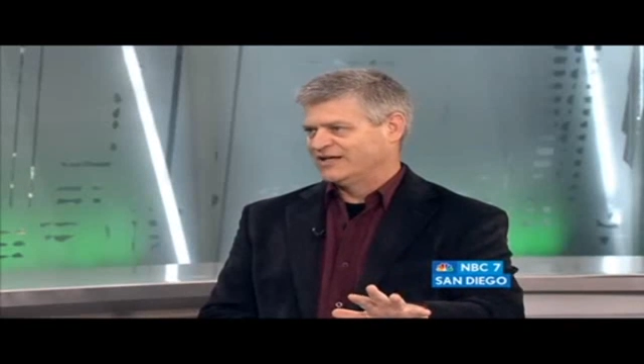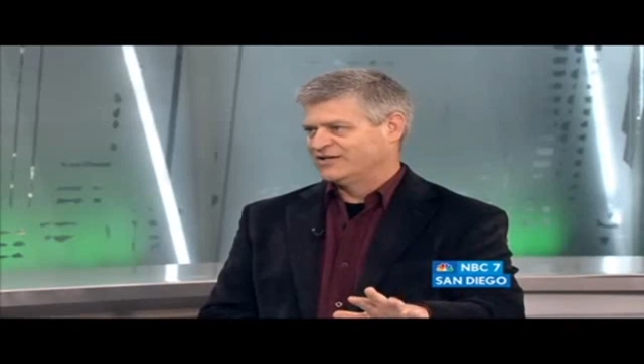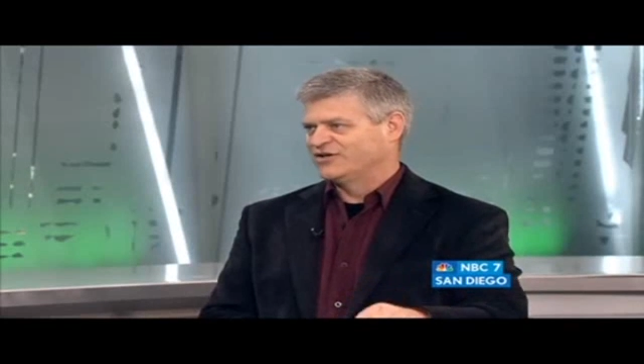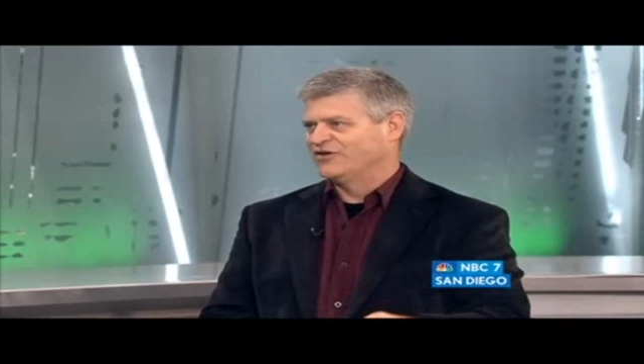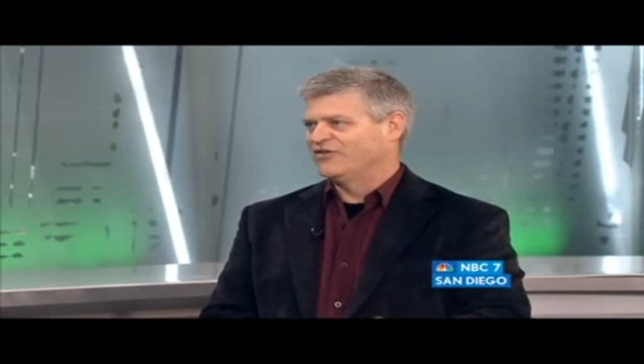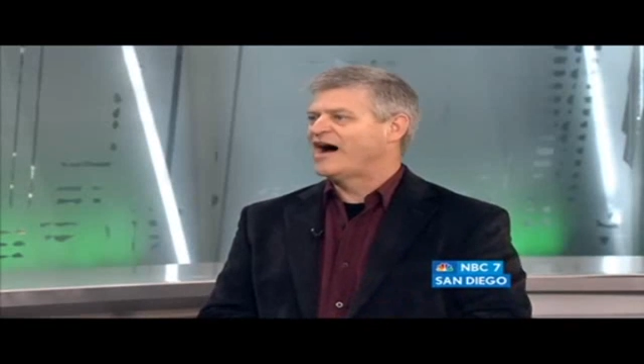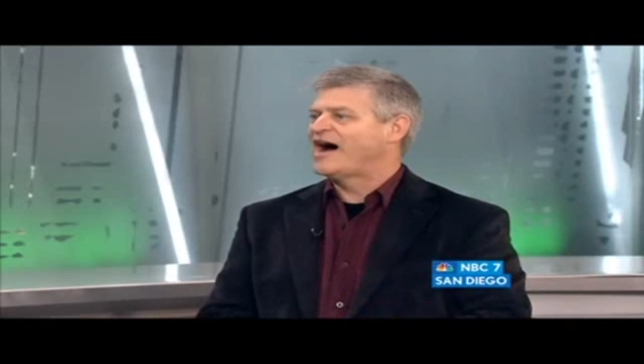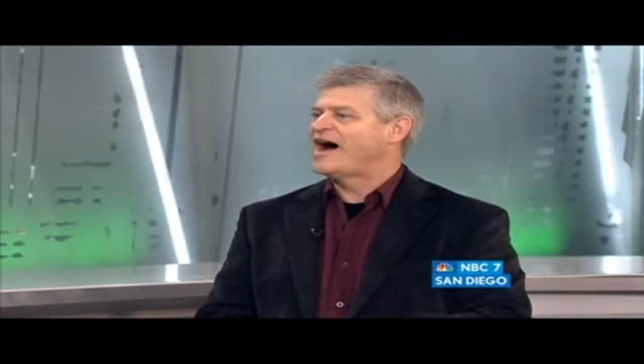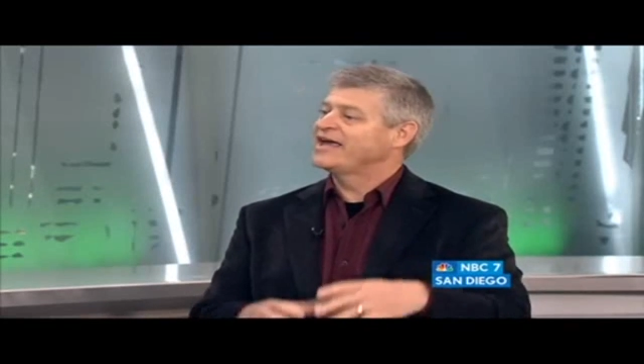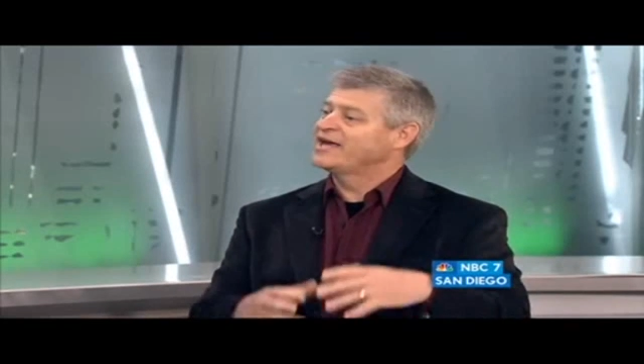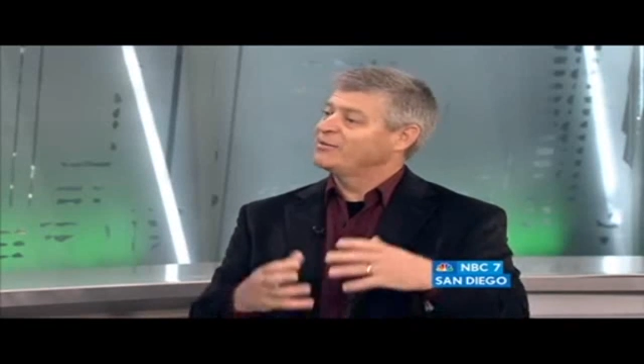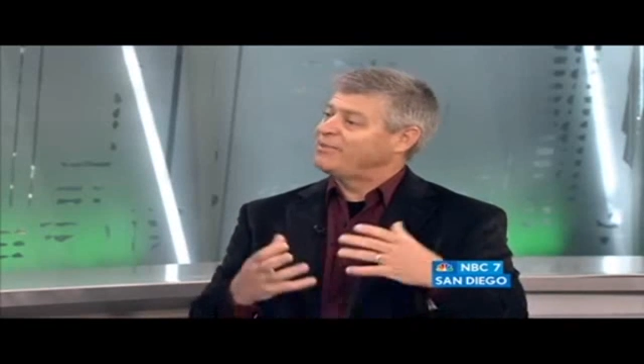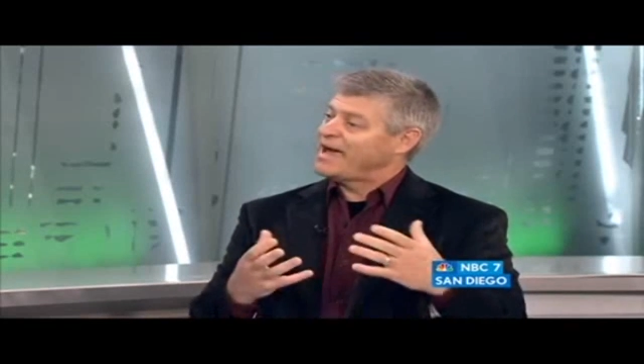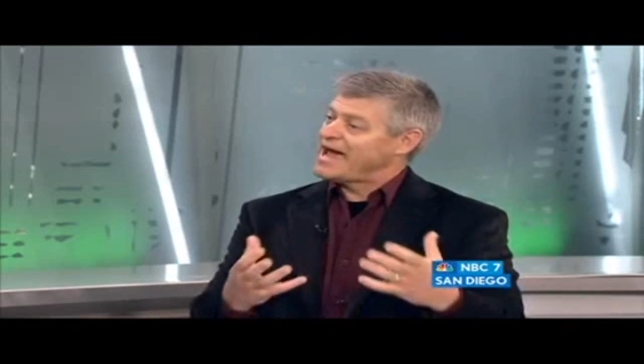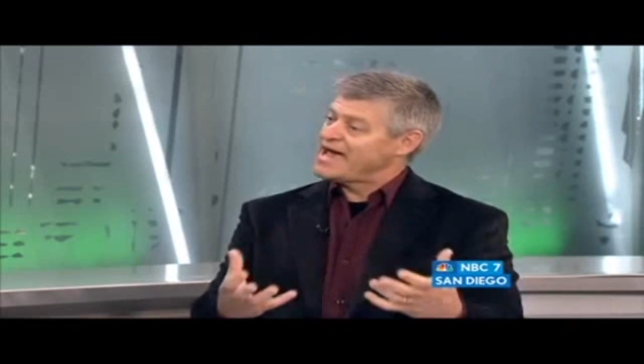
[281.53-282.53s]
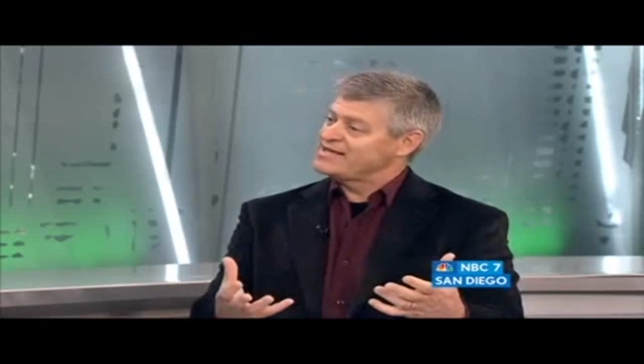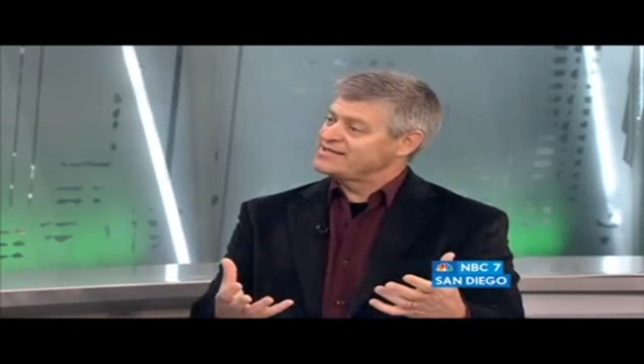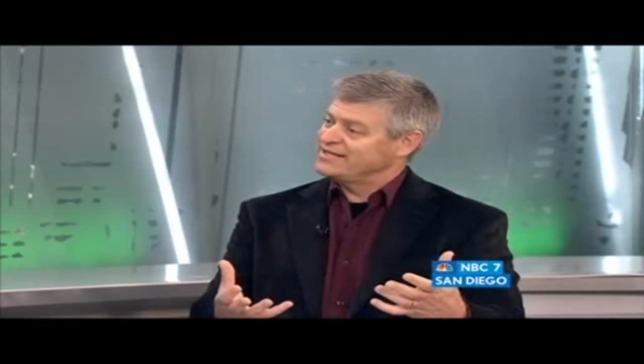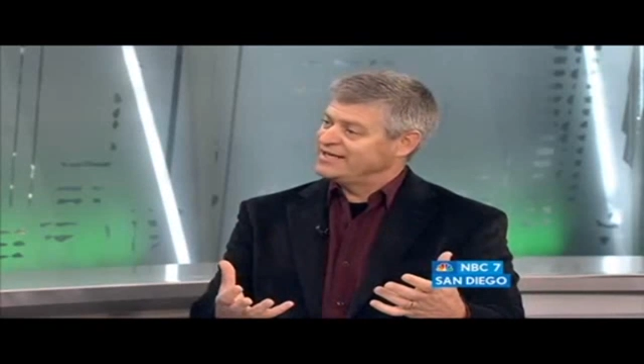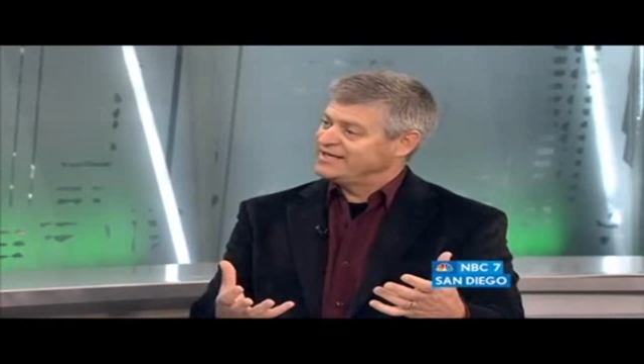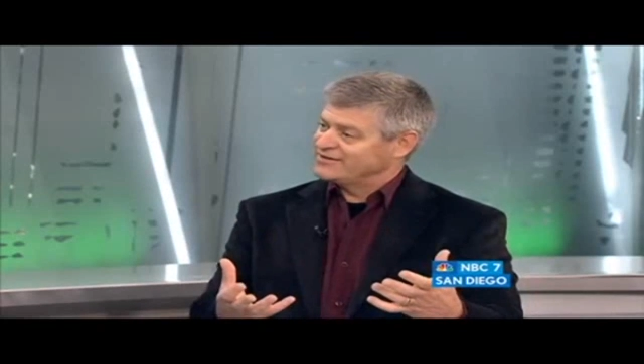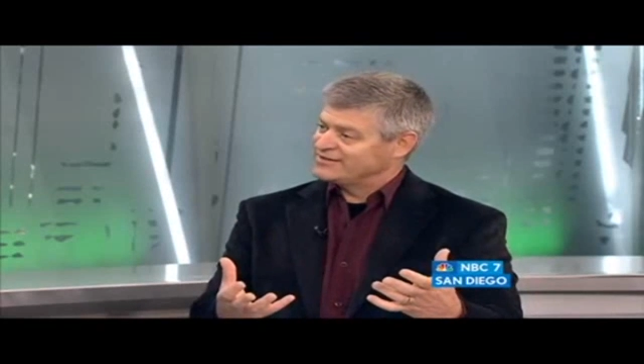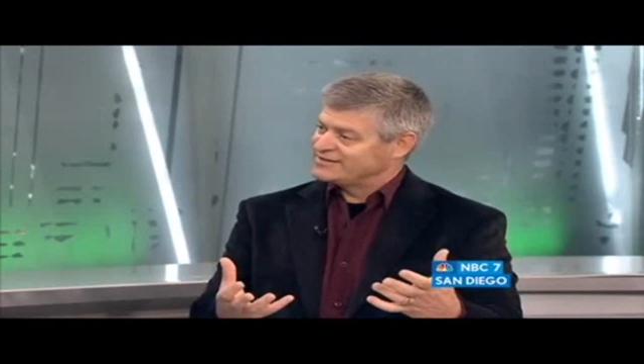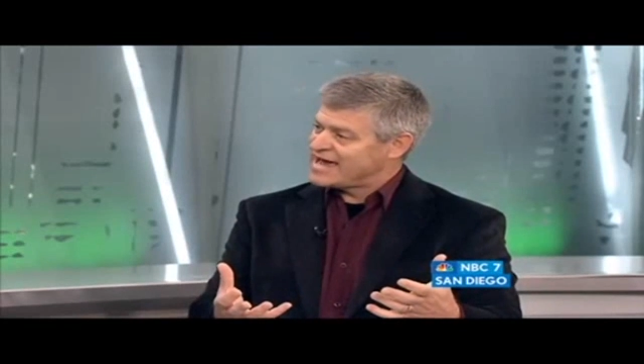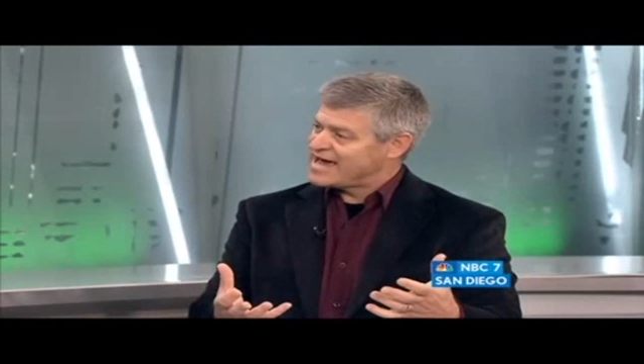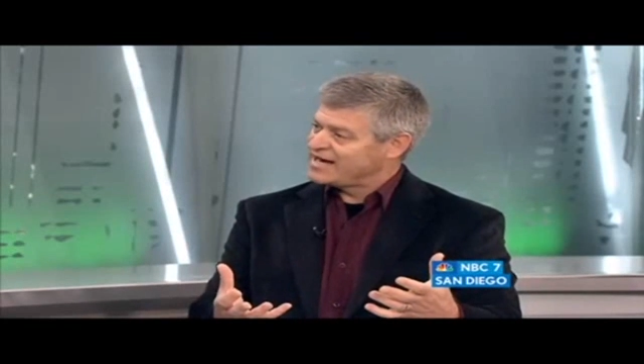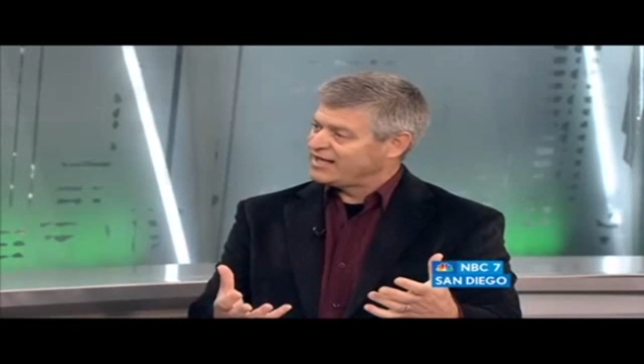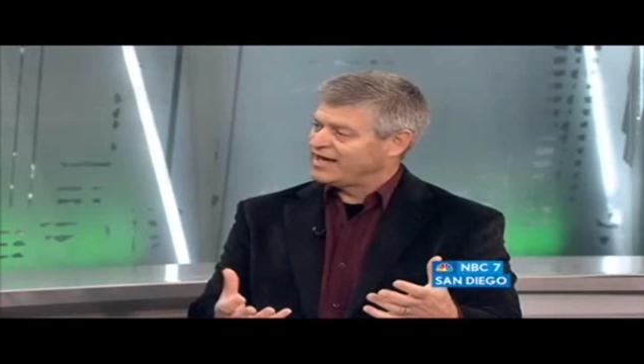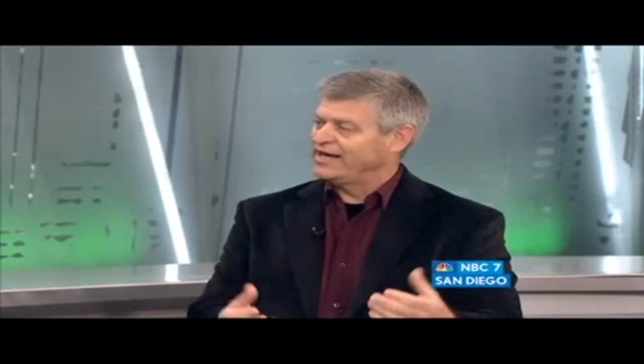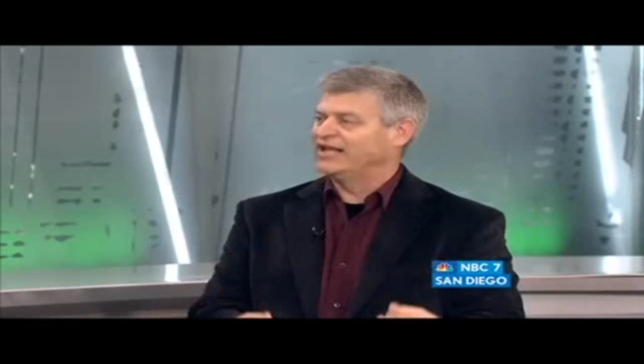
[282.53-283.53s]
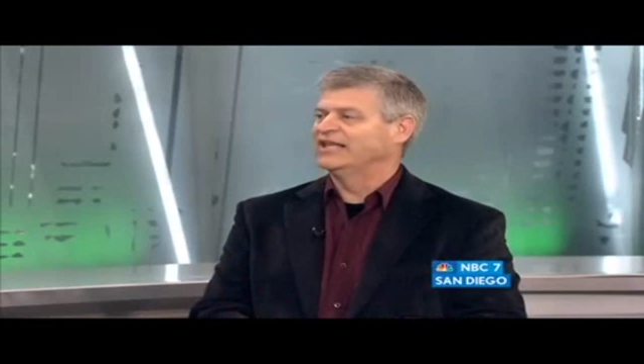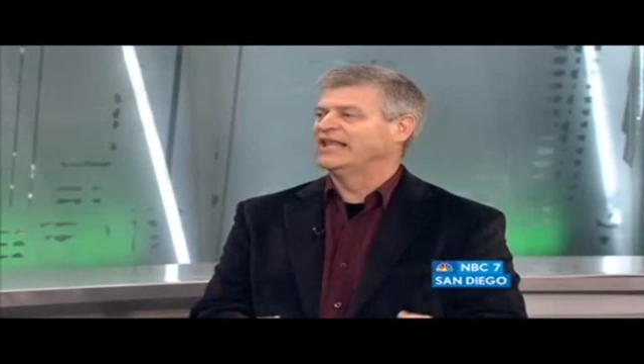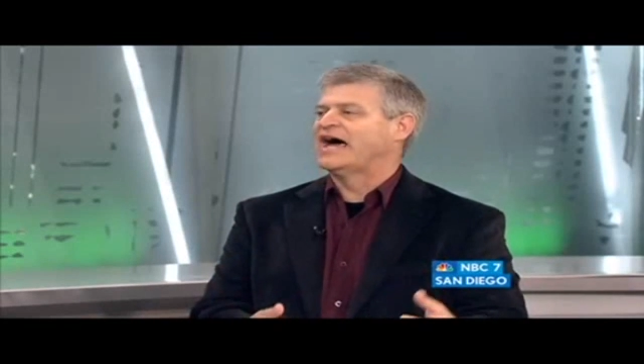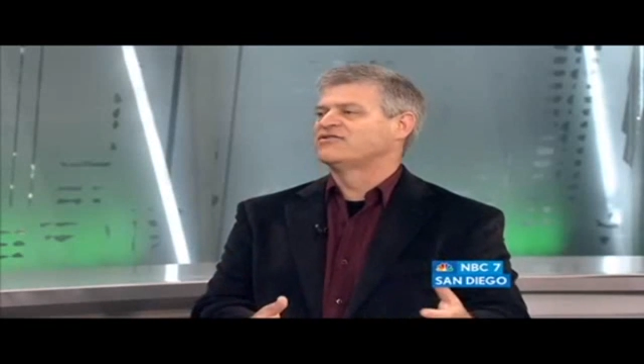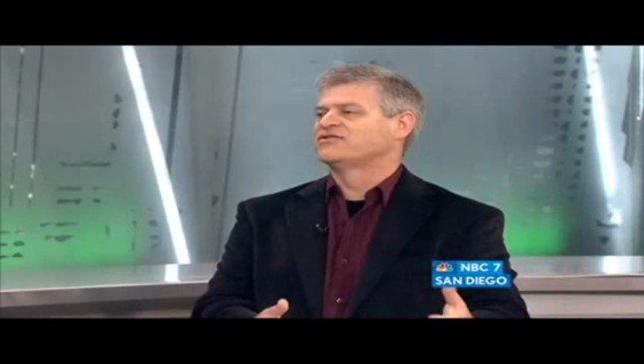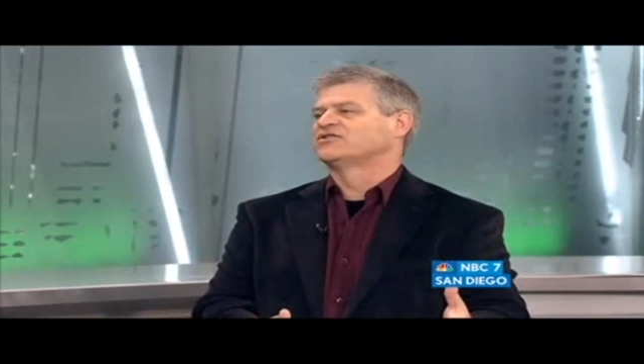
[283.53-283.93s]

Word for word: and so the high capacity of the satellite allows